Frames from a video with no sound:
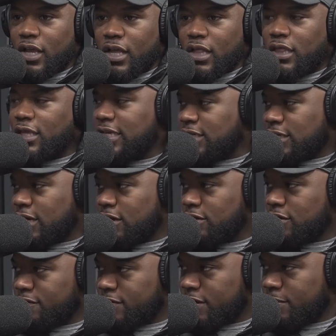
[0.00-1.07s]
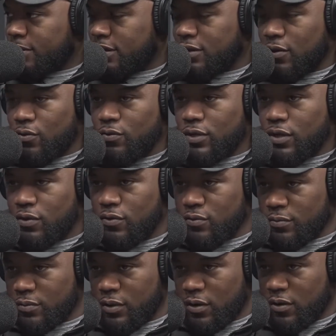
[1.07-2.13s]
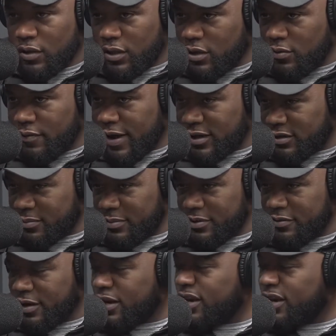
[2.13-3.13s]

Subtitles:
these sellers have typically owned their home longer than you've actually been in